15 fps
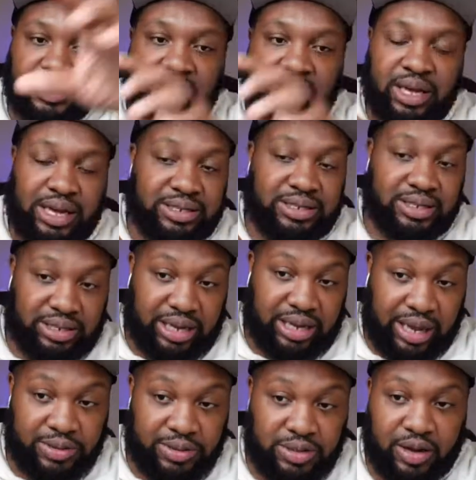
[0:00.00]
It's the same
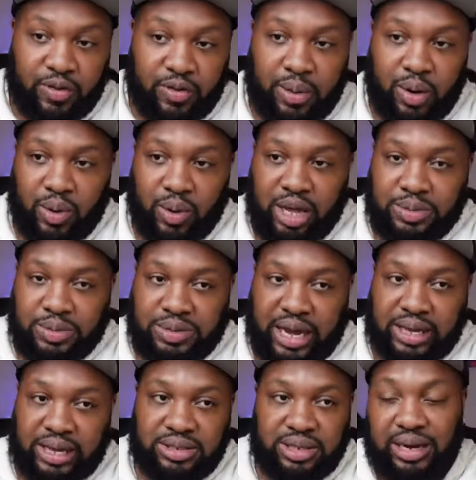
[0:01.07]
stuff on my
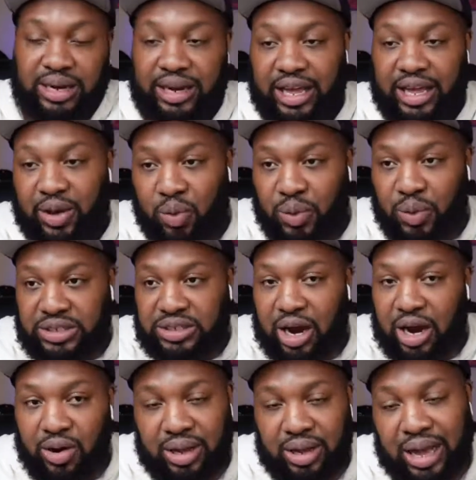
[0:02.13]
websites. And then when we
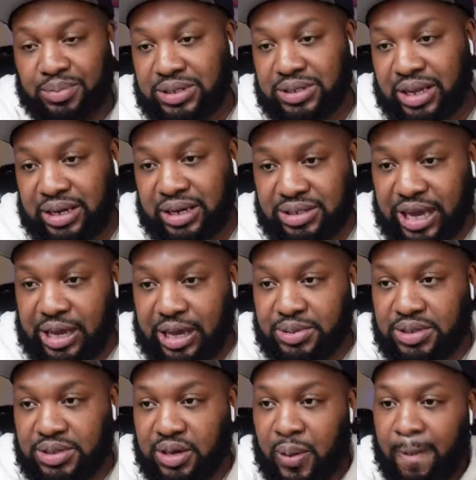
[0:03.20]
talk, I'm saying the same
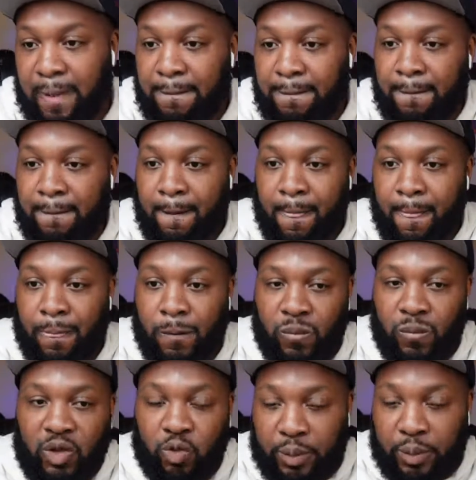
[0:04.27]
stuff.
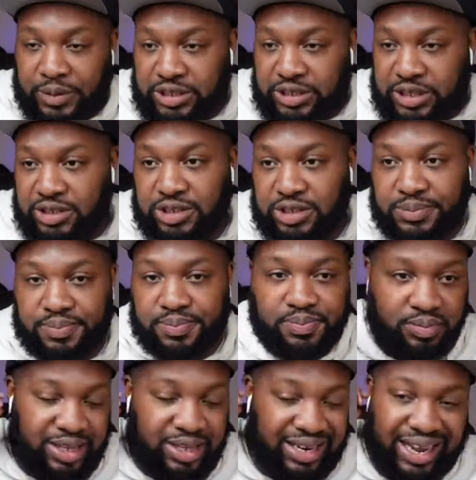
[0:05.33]
Repetition.
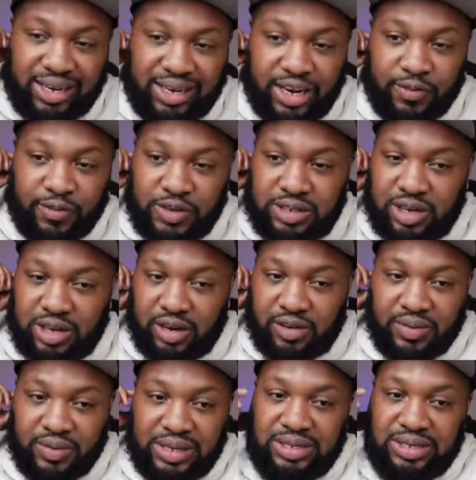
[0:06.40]
It ain't different stuff.
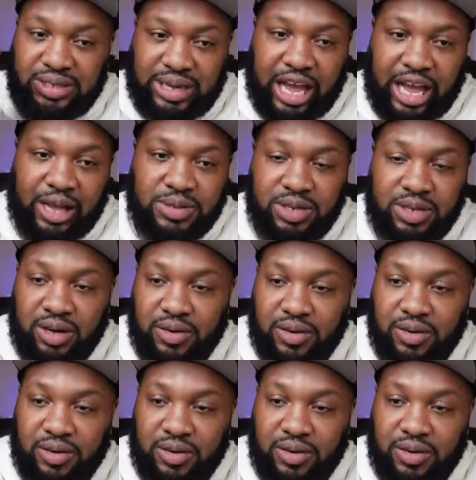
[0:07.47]
It's the same stuff.